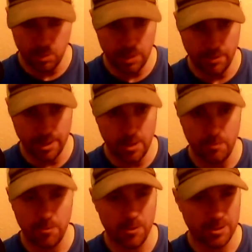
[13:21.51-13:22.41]
Whatever you're
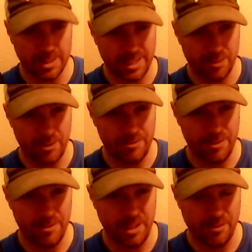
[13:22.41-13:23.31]
going for, it's like
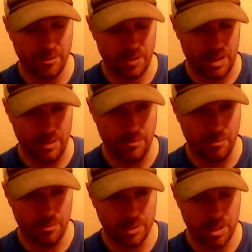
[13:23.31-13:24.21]
350. If I
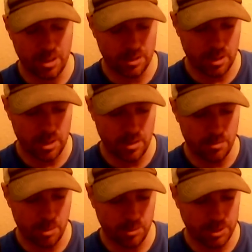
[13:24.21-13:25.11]
saw
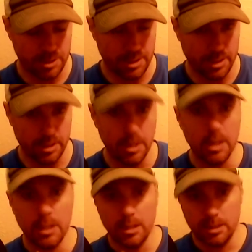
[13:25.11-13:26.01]
Purple GT,
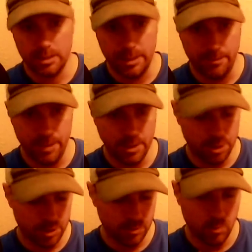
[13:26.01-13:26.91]
Steve
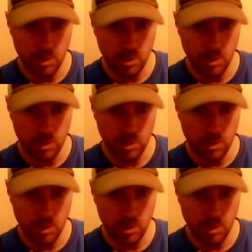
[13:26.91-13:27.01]
Finch.